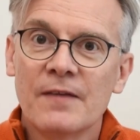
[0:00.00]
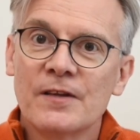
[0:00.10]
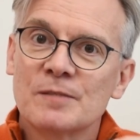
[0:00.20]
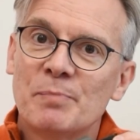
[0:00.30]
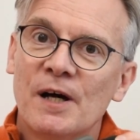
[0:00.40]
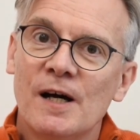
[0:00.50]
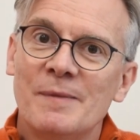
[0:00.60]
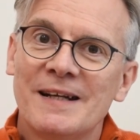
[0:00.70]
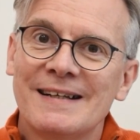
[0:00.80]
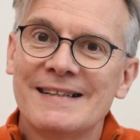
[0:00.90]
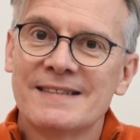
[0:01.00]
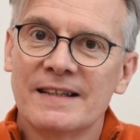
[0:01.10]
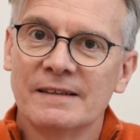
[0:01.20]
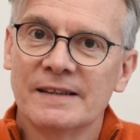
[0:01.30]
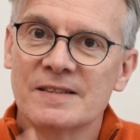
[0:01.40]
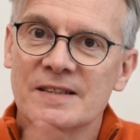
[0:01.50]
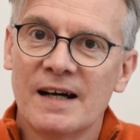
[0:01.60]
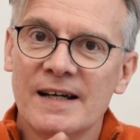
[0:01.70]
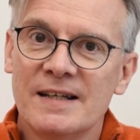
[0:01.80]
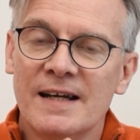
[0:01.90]
that's permanently sealed
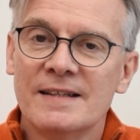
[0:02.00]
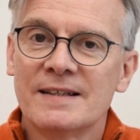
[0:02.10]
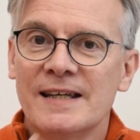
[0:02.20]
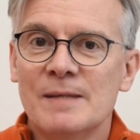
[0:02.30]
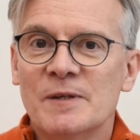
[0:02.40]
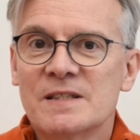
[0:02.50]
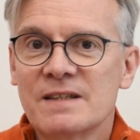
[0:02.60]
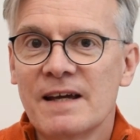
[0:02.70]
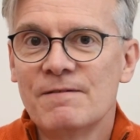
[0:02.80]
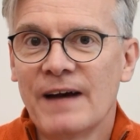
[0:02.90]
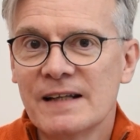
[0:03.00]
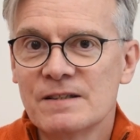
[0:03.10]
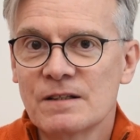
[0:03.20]
inside to keep it safe and